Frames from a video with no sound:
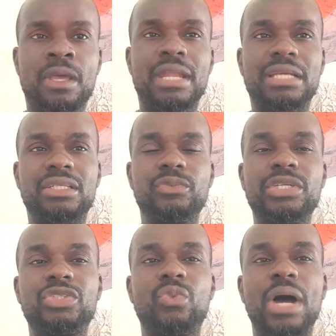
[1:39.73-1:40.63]
That's the
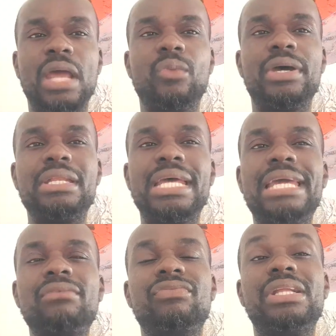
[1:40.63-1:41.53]
reason why when
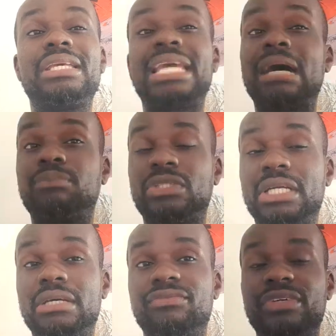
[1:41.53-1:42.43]
David
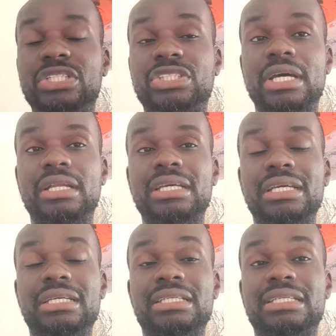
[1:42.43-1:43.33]
captured the vision,
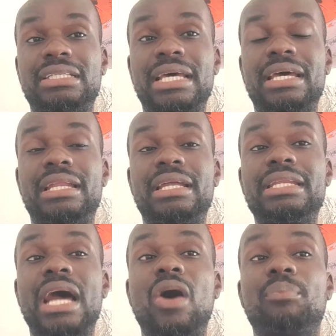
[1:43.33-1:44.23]
he
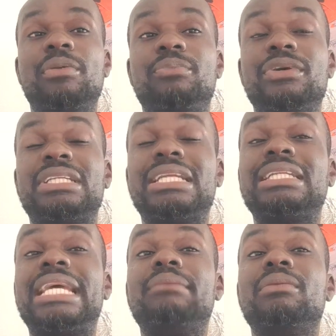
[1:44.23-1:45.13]
said, "Thou preparest a
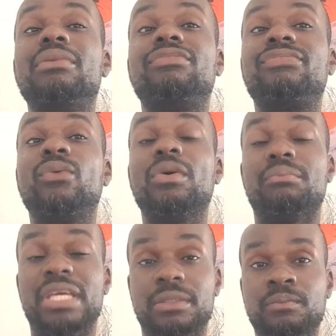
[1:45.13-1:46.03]
table before
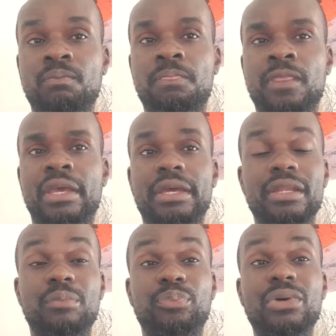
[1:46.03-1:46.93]
me in
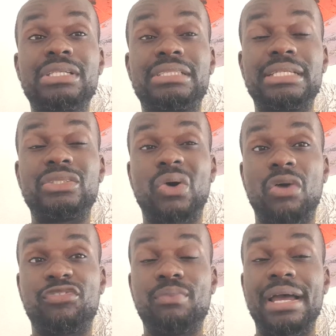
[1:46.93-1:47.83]
the presence
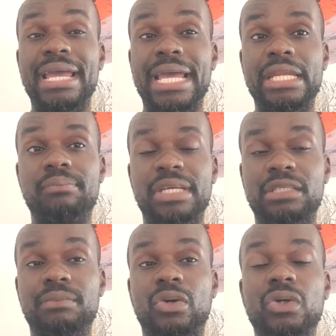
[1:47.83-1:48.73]
of my
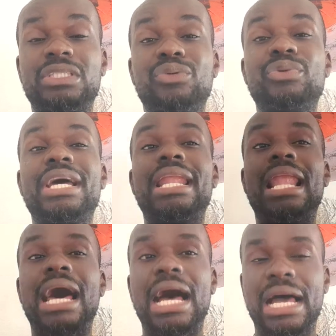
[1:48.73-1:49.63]
enemies," because he
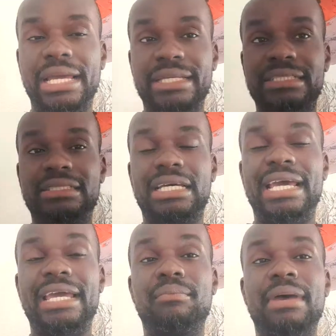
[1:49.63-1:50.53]
realized,
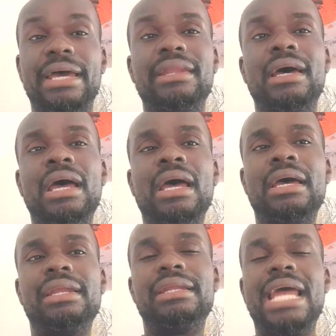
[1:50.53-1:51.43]
amen,
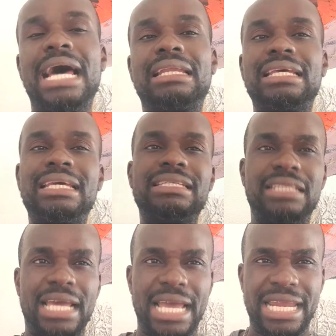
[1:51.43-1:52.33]
that
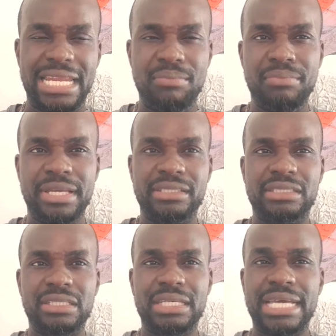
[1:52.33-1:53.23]
his
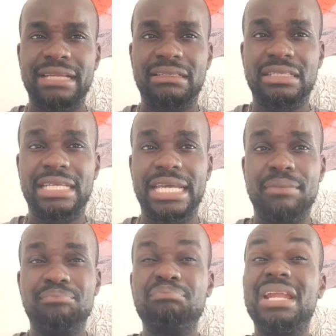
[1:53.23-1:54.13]
enemies get
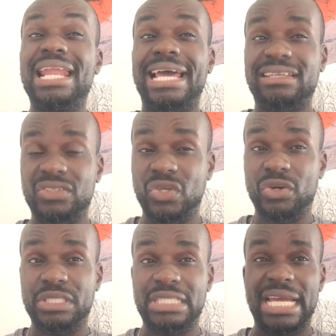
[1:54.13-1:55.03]
him blessed,
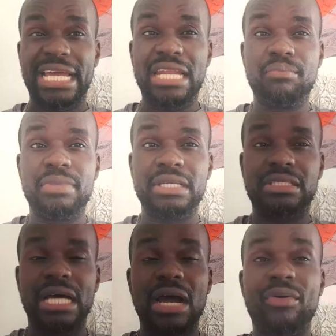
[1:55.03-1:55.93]
or his
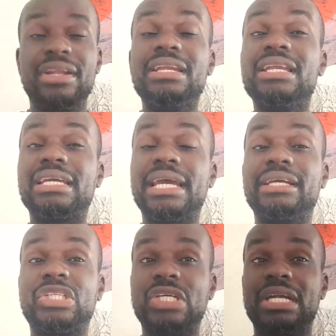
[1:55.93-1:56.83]
enemies are an
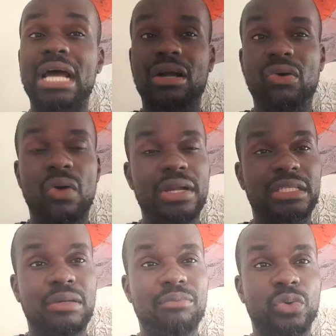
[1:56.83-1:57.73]
indication that God
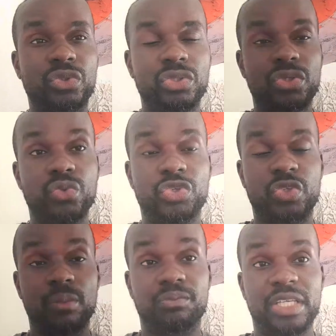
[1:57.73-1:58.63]
is about to do
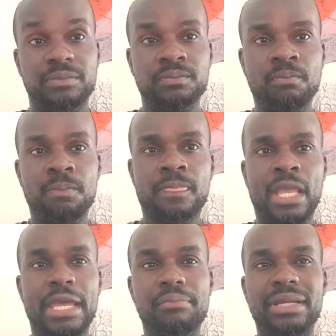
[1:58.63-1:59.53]
something.
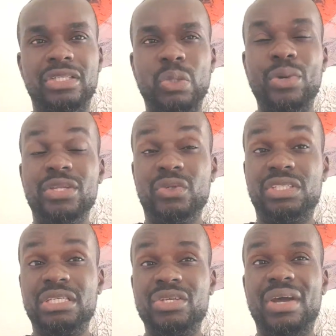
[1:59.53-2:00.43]
Amen. So when you
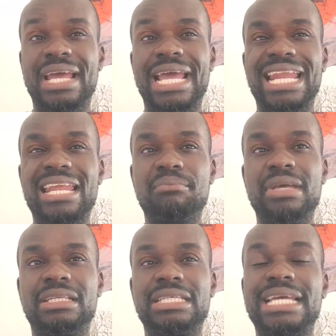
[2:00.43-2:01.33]
see your
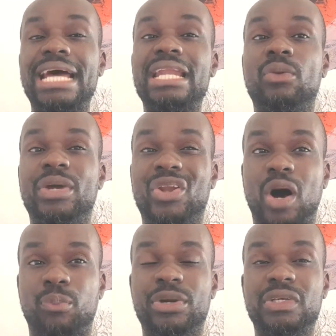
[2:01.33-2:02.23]
enemies gathering
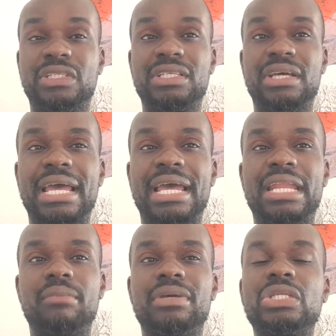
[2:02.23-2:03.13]
up, when you see
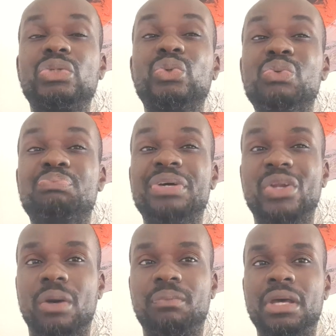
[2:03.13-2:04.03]
enemies grouping
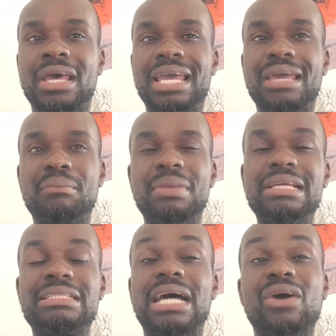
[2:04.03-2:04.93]
up, it
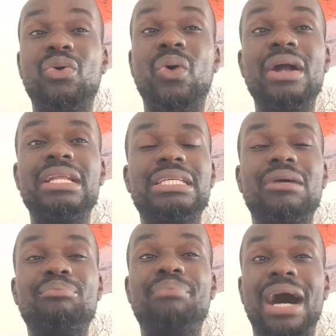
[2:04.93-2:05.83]
means that God is
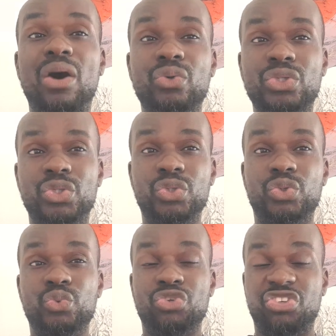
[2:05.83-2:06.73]
about to
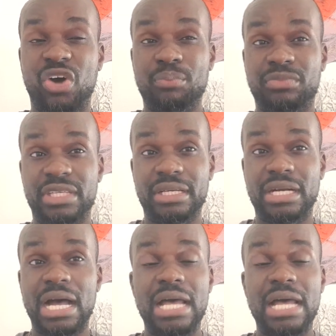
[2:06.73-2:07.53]
do something.